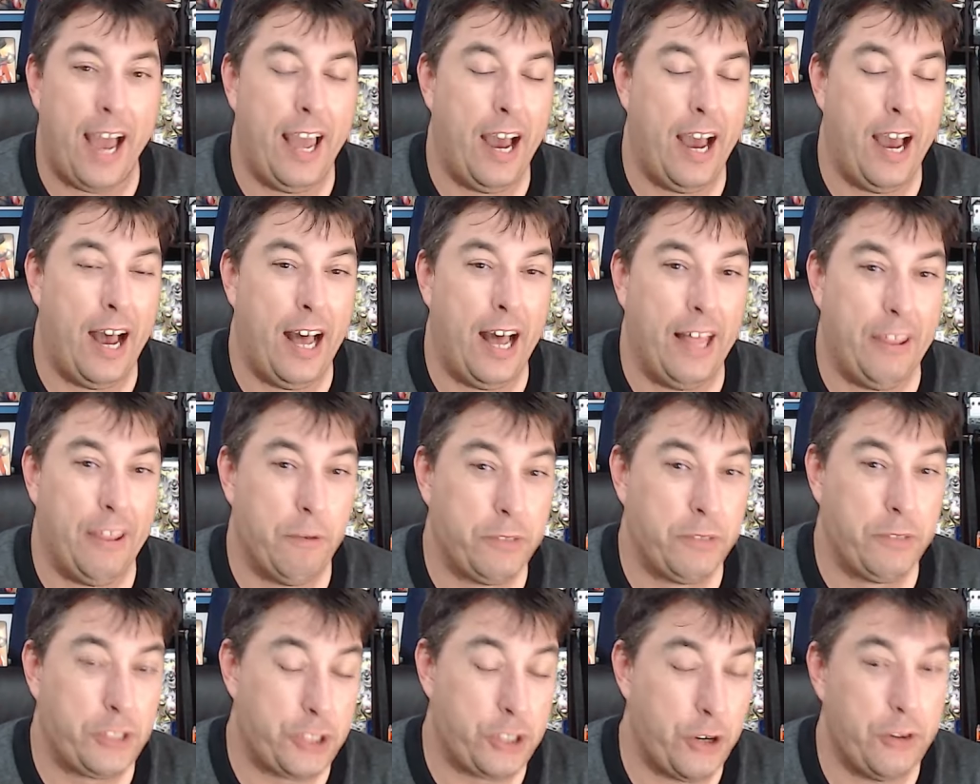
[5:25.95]
Uh, there were
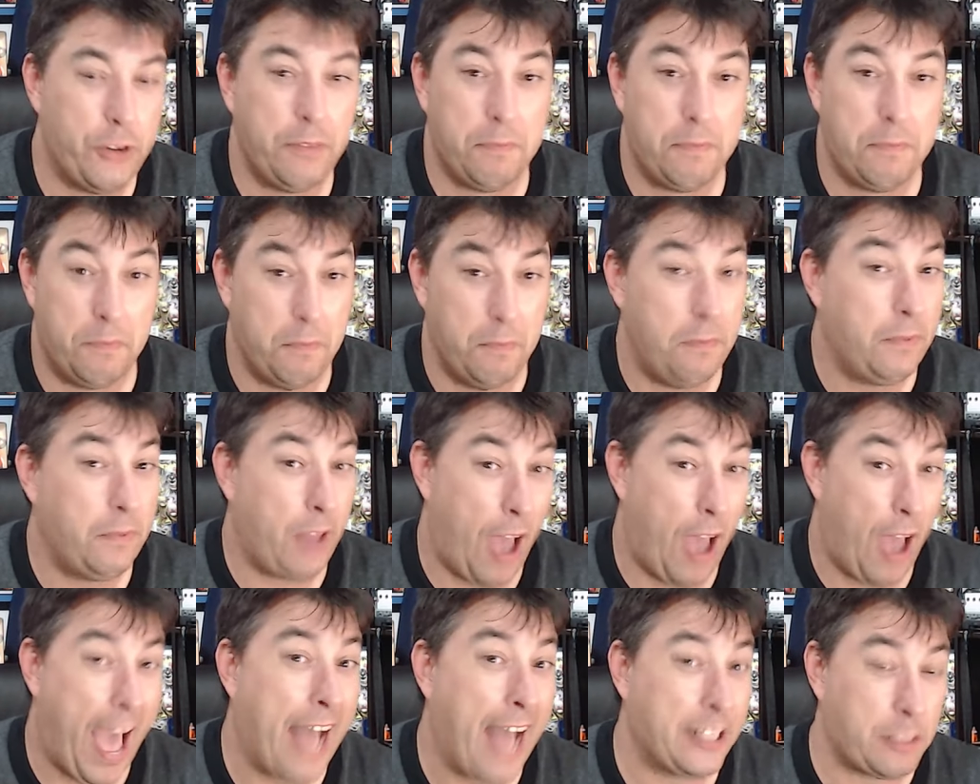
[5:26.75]
certain
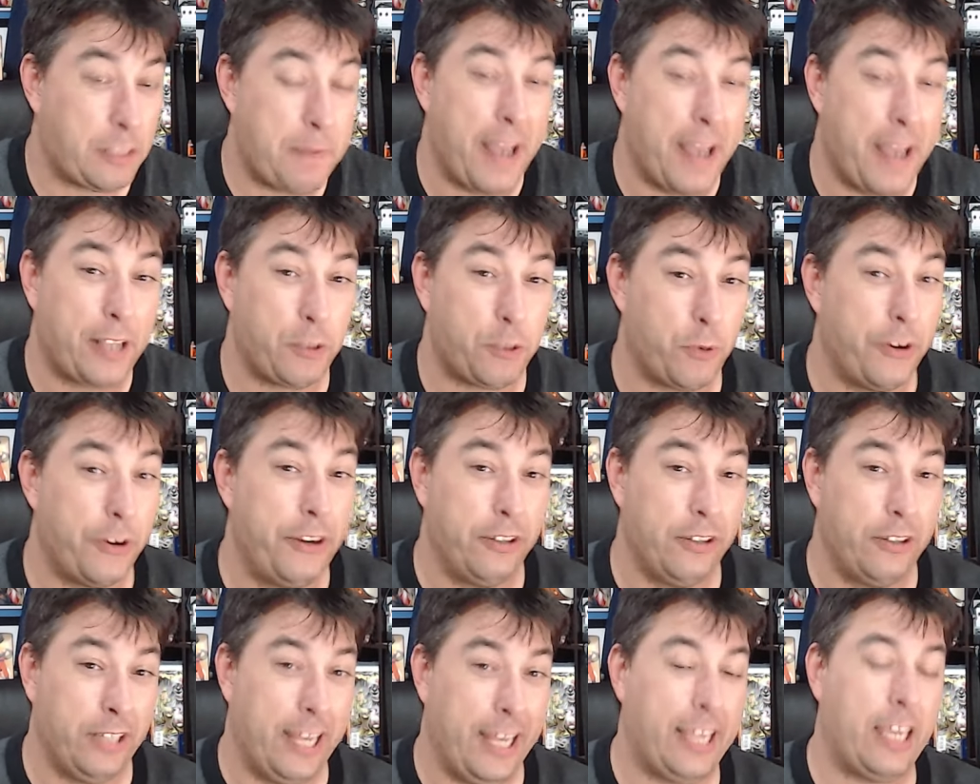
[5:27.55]
aspects where you're
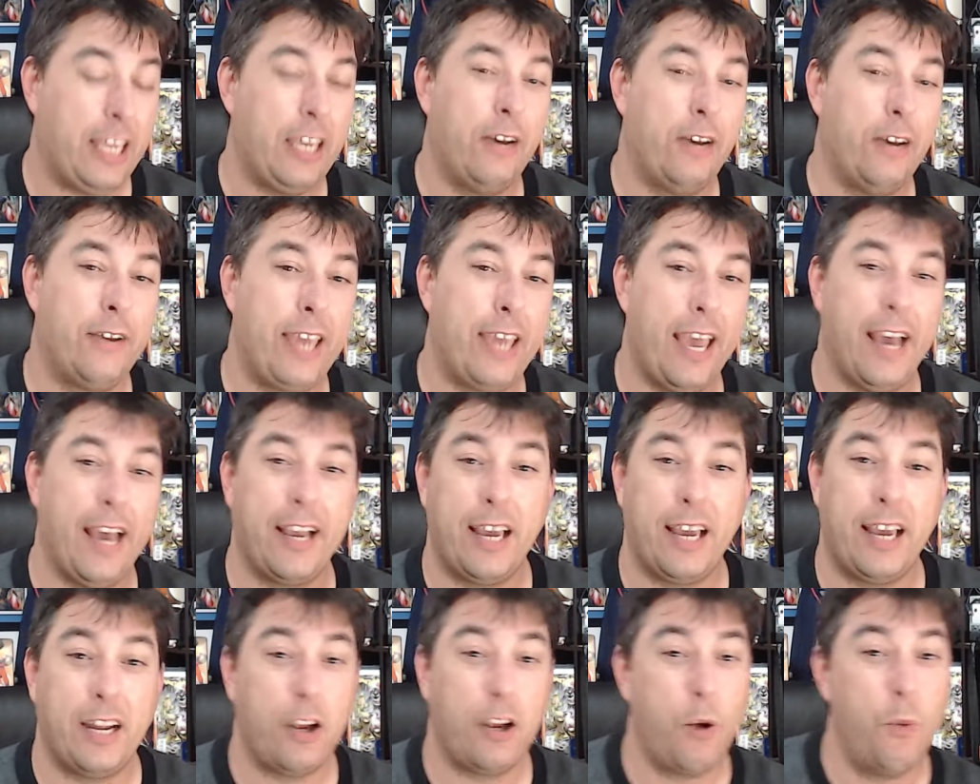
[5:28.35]
like, okay, I
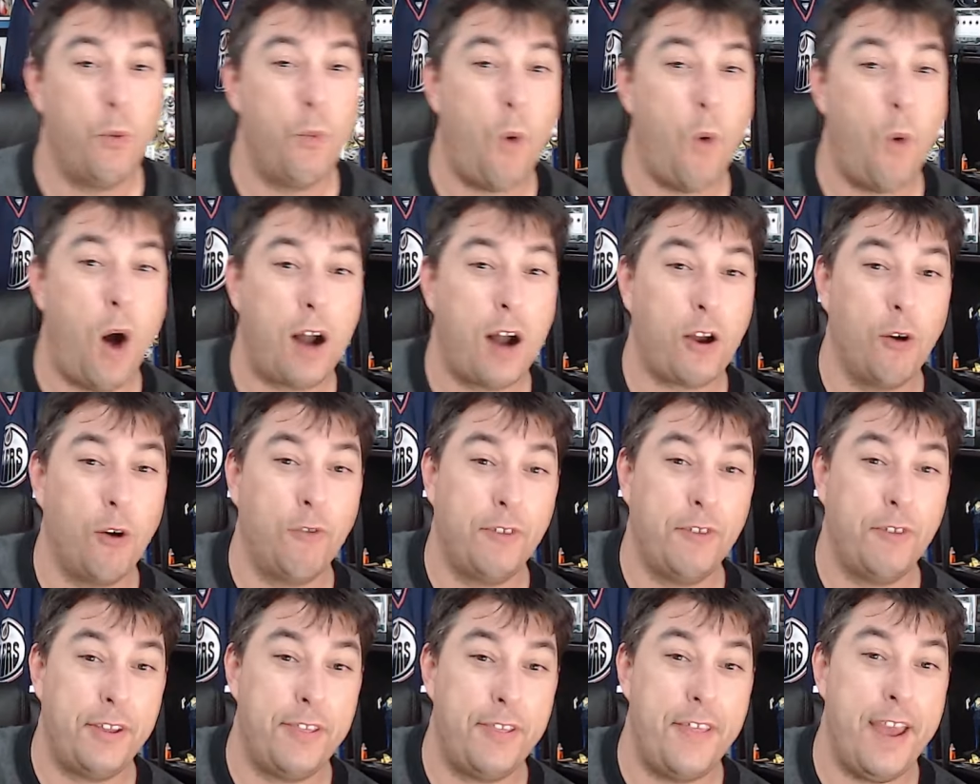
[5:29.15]
gotta go walk
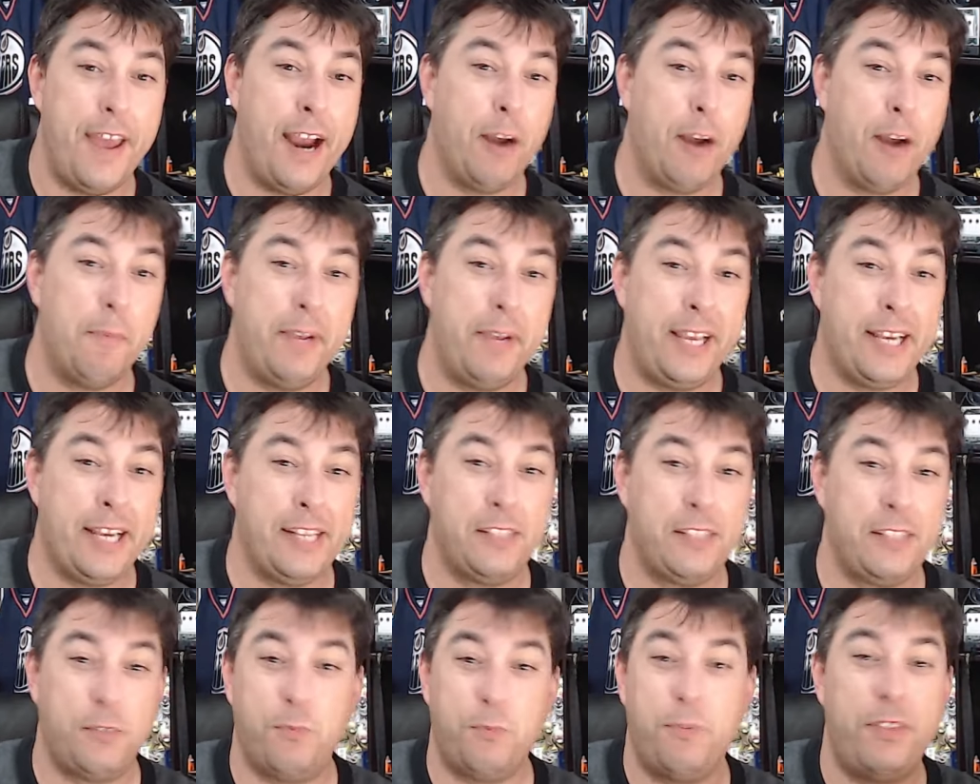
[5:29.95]
over there
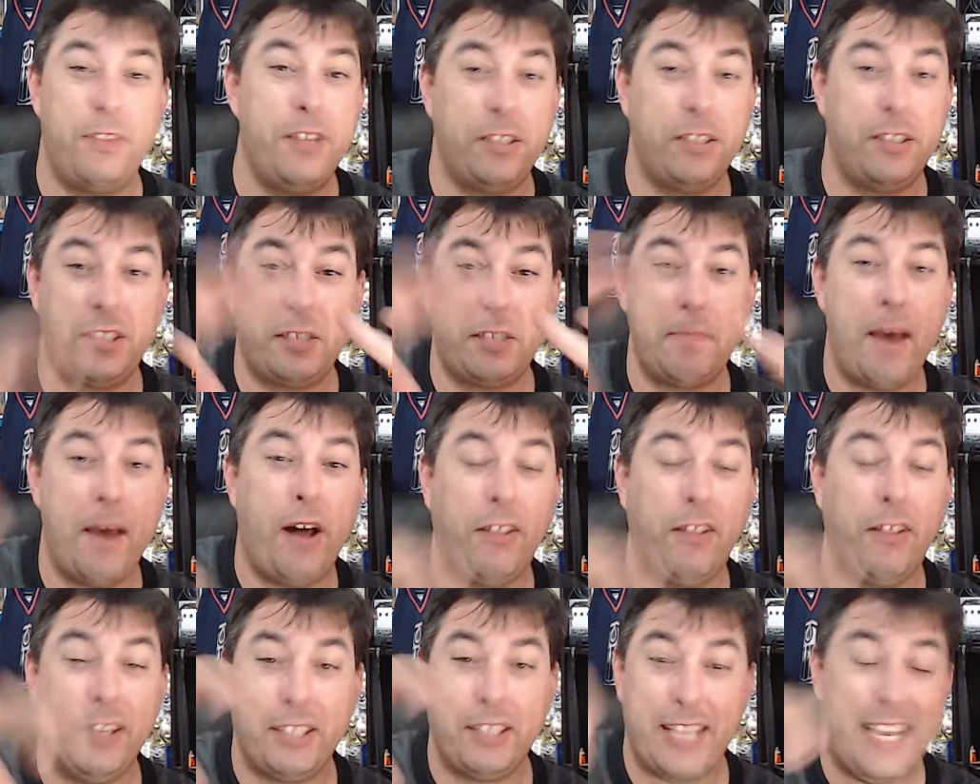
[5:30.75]
because the smell
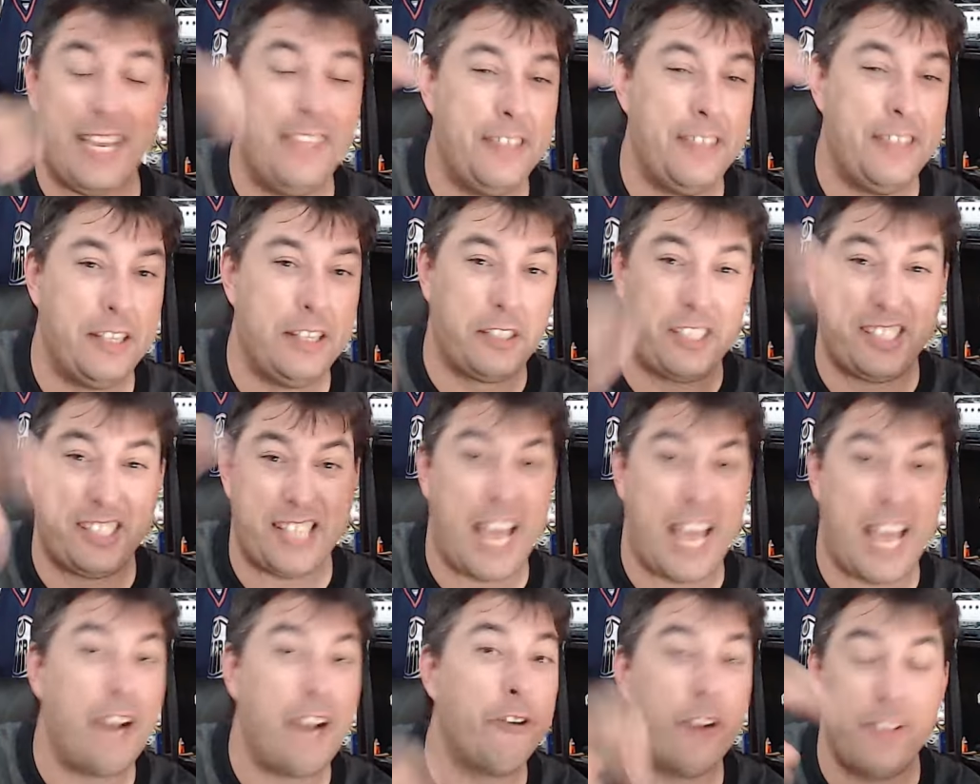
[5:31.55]
that's in the
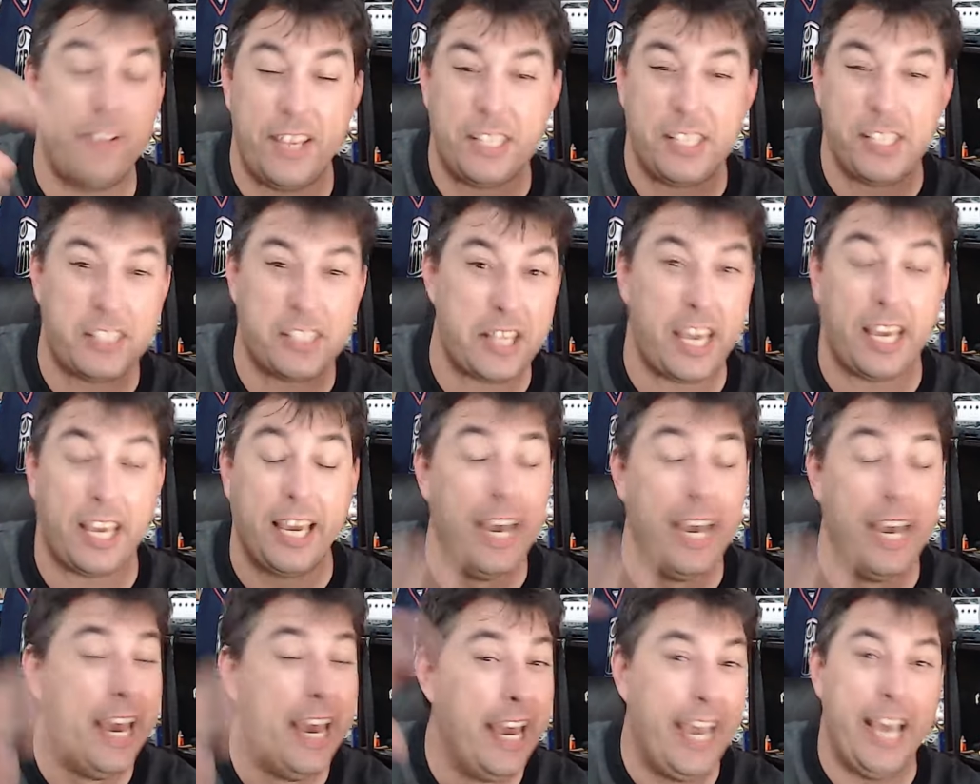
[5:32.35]
center of this thing
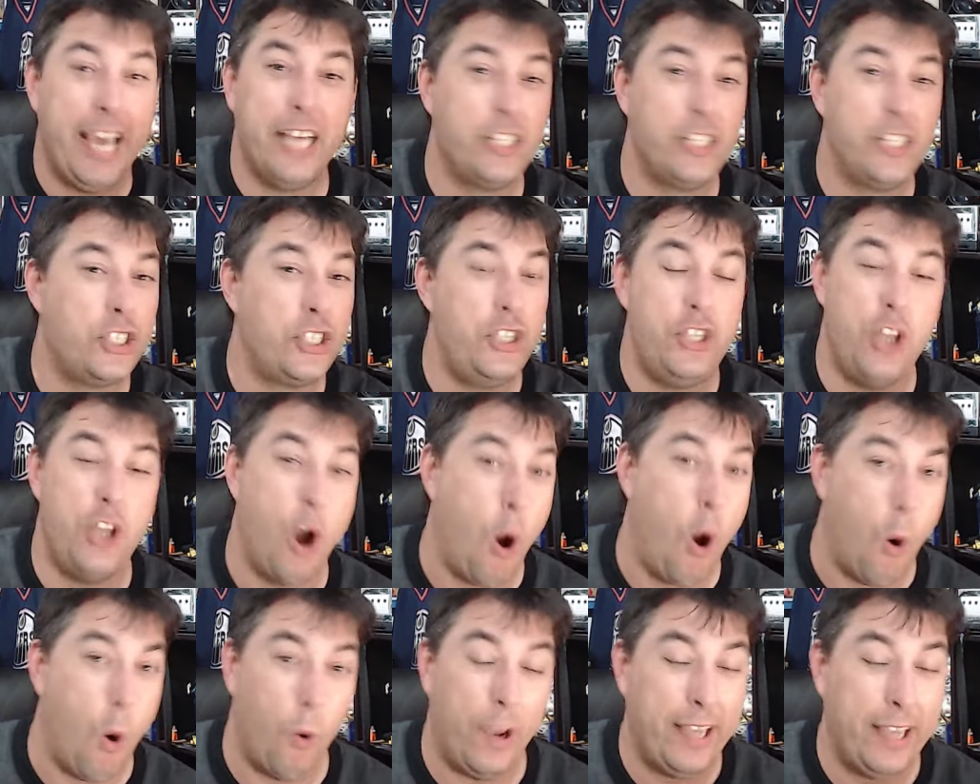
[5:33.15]
is no.